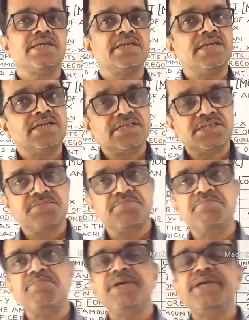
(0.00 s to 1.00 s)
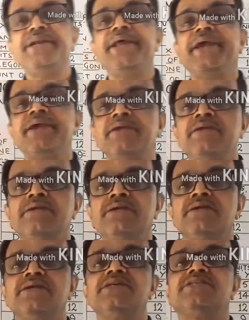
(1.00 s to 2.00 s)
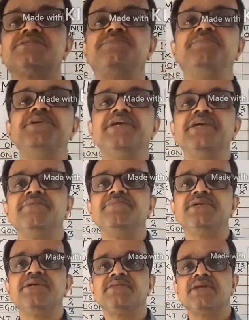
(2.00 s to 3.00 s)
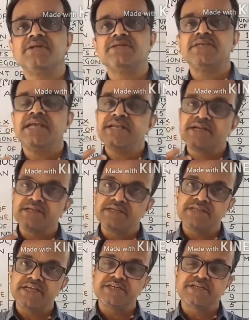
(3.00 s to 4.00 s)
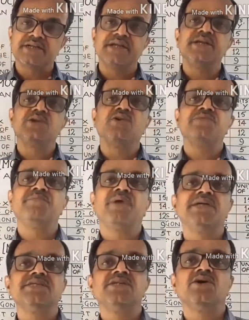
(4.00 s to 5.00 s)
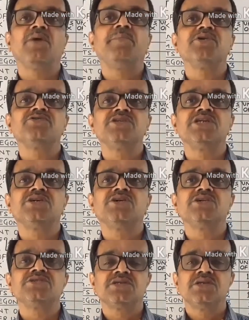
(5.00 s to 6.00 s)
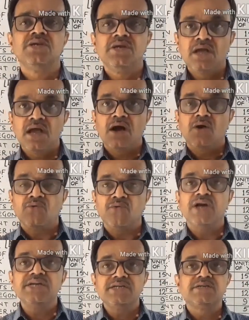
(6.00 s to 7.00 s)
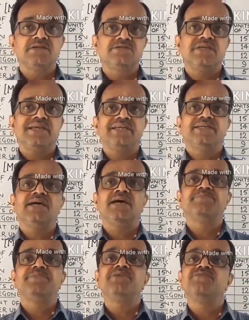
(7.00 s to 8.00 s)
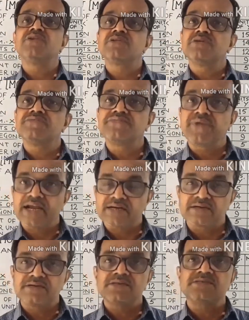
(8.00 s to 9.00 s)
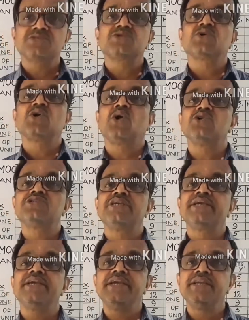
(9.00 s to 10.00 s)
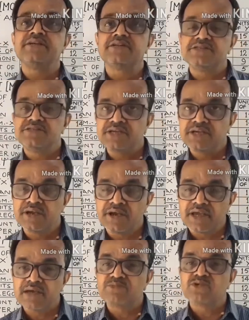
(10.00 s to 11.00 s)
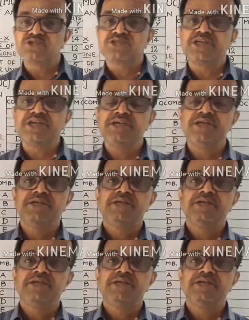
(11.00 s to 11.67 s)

its meaning, its behavior, that is increasing trend of marginal opportunity cost. Why does it happen? What are the factors causing increasing MOC?